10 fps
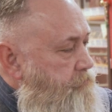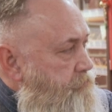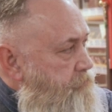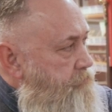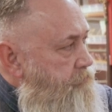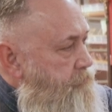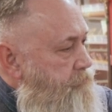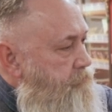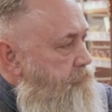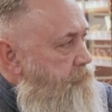
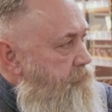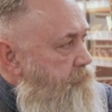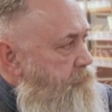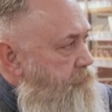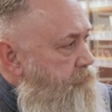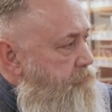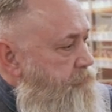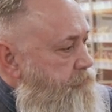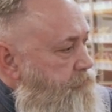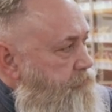
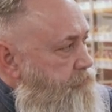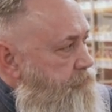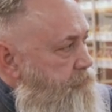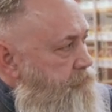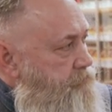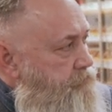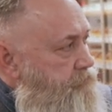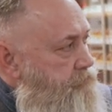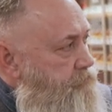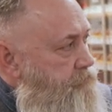No words are spoken by the person on screen.